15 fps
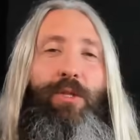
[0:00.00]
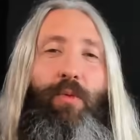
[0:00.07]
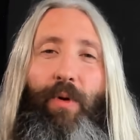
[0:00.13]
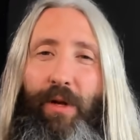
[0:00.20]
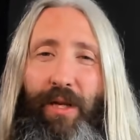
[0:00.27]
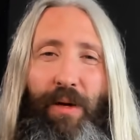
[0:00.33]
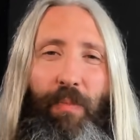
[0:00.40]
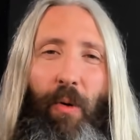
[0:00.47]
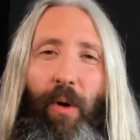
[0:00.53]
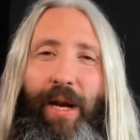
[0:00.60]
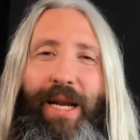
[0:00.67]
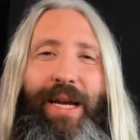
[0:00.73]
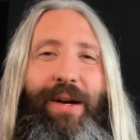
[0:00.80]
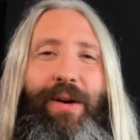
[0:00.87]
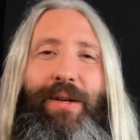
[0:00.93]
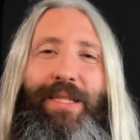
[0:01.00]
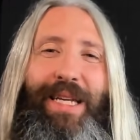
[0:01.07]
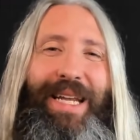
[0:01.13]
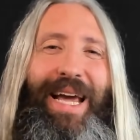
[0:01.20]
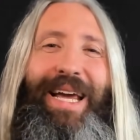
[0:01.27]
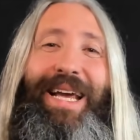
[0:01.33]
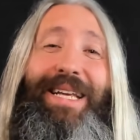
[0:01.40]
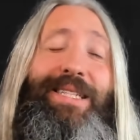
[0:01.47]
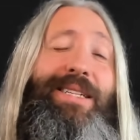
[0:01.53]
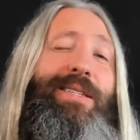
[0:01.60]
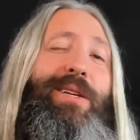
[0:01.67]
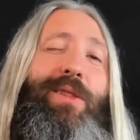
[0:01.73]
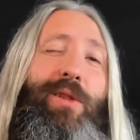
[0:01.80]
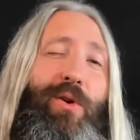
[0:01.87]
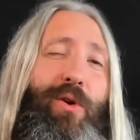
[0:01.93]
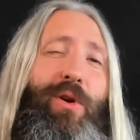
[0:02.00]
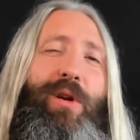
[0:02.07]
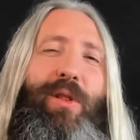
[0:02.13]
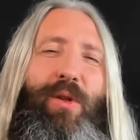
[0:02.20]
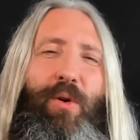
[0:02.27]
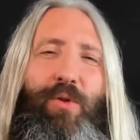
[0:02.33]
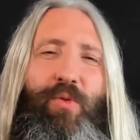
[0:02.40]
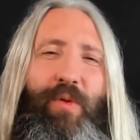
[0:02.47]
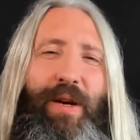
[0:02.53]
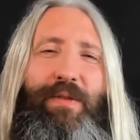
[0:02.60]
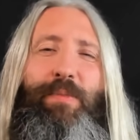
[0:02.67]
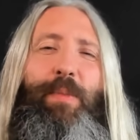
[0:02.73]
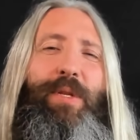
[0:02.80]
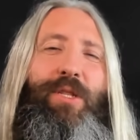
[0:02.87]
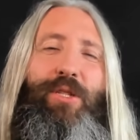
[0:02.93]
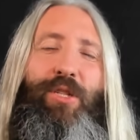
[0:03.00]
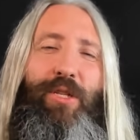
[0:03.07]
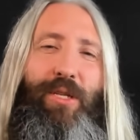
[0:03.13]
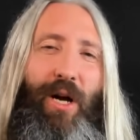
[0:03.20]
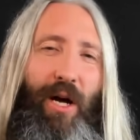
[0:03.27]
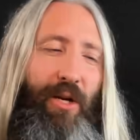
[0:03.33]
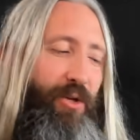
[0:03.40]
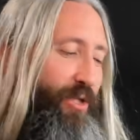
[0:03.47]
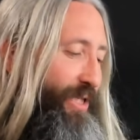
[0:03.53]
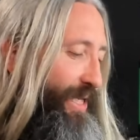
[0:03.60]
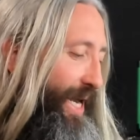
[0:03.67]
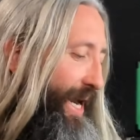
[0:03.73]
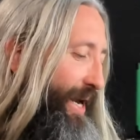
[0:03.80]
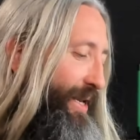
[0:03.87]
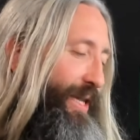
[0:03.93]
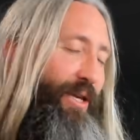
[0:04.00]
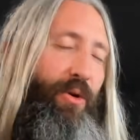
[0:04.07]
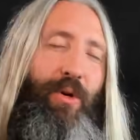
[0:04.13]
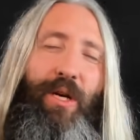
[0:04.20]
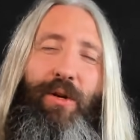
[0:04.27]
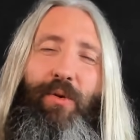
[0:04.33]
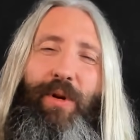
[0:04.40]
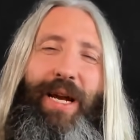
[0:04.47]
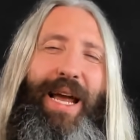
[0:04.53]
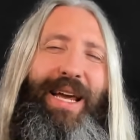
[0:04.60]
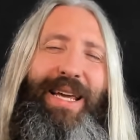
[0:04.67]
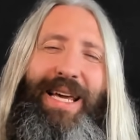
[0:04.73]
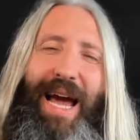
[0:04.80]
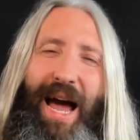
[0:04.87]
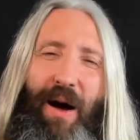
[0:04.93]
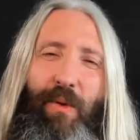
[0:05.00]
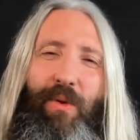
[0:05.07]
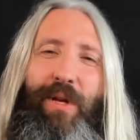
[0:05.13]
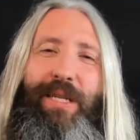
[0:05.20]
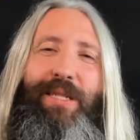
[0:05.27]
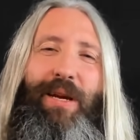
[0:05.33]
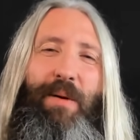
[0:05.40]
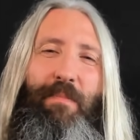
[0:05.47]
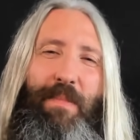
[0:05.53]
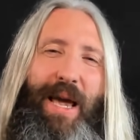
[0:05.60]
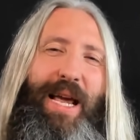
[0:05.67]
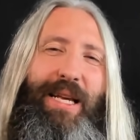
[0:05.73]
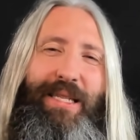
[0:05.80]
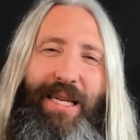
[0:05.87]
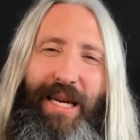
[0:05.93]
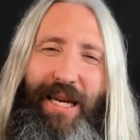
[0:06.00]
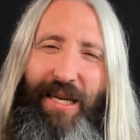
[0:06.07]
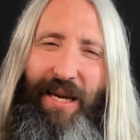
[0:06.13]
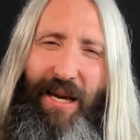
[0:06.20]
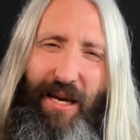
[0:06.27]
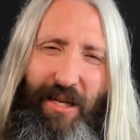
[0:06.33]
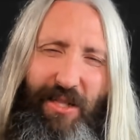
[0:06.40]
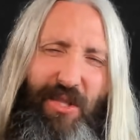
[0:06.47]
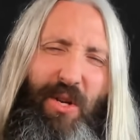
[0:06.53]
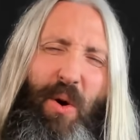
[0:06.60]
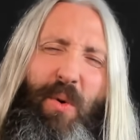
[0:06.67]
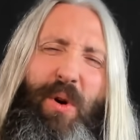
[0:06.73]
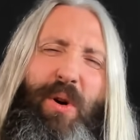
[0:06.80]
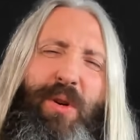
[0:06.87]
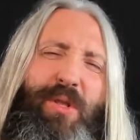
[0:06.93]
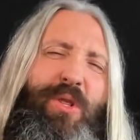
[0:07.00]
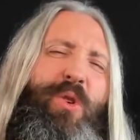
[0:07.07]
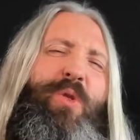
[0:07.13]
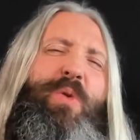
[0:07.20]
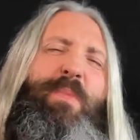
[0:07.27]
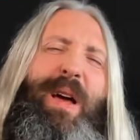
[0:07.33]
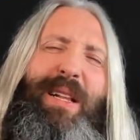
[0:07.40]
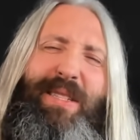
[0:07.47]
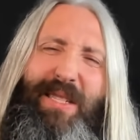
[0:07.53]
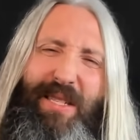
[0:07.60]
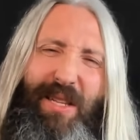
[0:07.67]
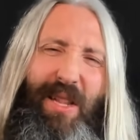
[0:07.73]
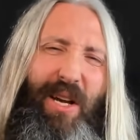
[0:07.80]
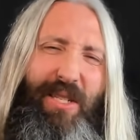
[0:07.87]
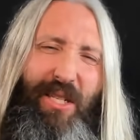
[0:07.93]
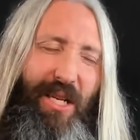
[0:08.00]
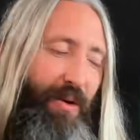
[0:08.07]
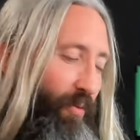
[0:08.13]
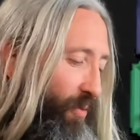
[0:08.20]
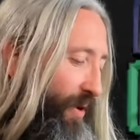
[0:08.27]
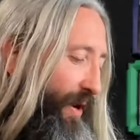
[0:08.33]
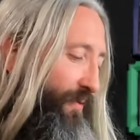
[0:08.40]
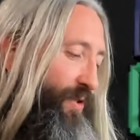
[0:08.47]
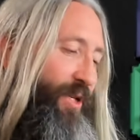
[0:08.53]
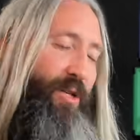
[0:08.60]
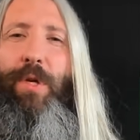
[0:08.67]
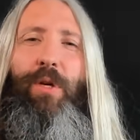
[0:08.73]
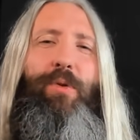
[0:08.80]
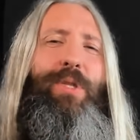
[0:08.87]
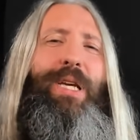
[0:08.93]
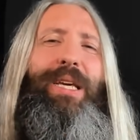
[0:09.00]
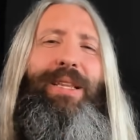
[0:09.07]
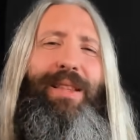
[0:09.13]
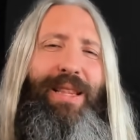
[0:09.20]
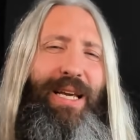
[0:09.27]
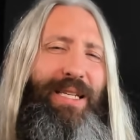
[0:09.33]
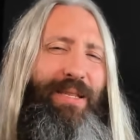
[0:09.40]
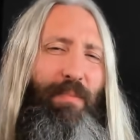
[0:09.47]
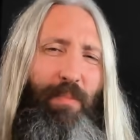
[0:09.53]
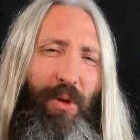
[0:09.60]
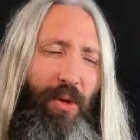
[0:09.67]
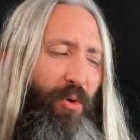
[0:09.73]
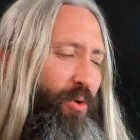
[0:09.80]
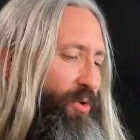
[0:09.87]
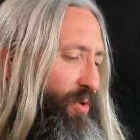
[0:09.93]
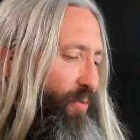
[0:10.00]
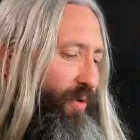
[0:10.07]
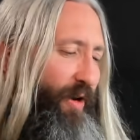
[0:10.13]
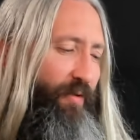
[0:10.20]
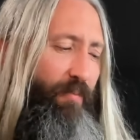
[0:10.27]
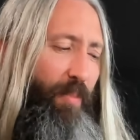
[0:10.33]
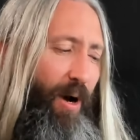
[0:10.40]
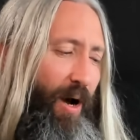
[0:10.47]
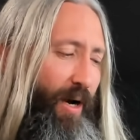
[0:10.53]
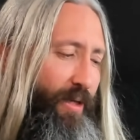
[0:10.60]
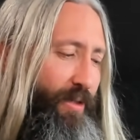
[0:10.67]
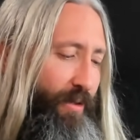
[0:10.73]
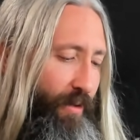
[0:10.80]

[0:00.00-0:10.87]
So really the point here today isn't to learn those riffs, but to just understand that you can create countless amazing stoner, doom, and sludgy riffs using this Blues Riff Box.